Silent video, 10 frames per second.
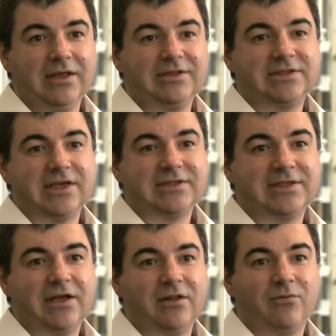it's a
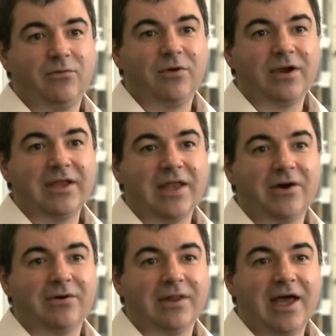style of work in
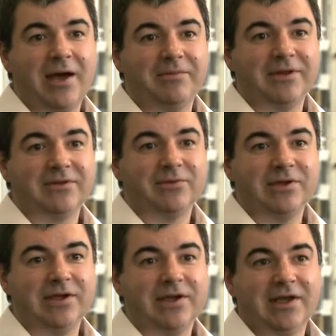our lab that
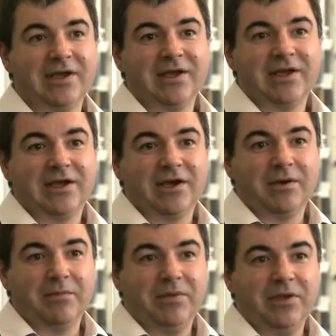we,
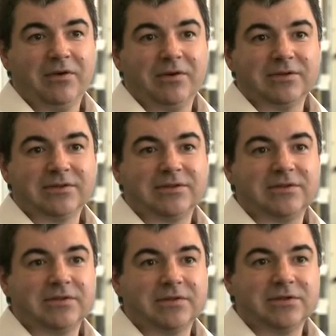uh, beyond
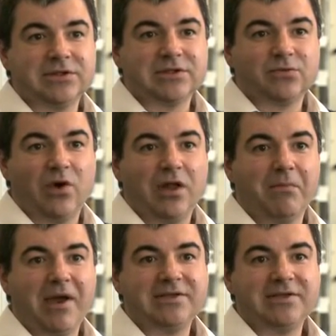uh, just one